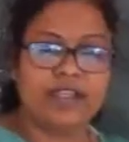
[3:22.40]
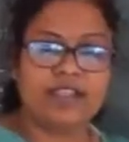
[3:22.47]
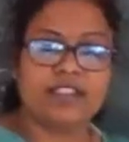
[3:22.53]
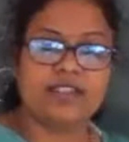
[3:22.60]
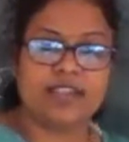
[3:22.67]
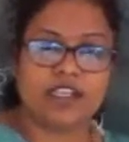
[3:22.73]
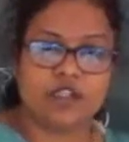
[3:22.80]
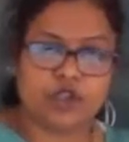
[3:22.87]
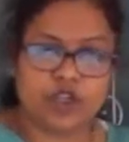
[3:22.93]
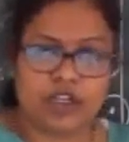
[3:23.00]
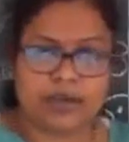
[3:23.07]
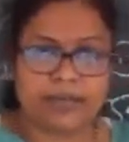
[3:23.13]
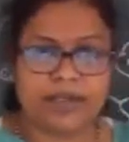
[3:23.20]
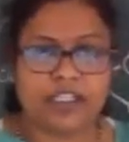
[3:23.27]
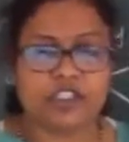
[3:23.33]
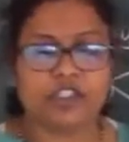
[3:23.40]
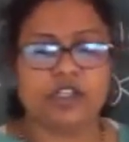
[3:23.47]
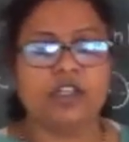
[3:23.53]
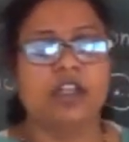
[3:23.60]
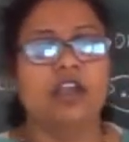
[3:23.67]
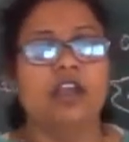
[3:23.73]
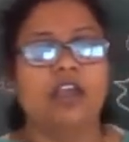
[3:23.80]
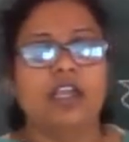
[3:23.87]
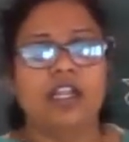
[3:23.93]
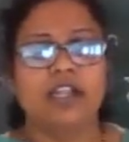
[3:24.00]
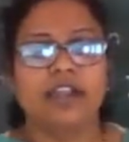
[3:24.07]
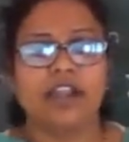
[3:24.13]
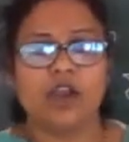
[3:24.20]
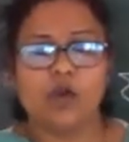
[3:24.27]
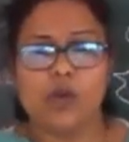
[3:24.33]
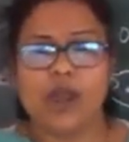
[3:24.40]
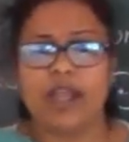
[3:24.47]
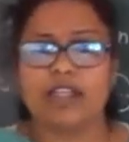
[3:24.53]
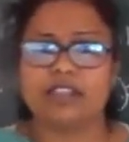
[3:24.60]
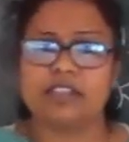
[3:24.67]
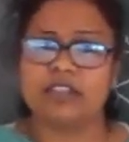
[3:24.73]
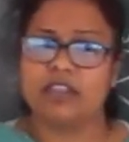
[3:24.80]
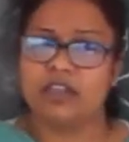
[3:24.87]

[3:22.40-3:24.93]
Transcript: in sexual reproduction, it requires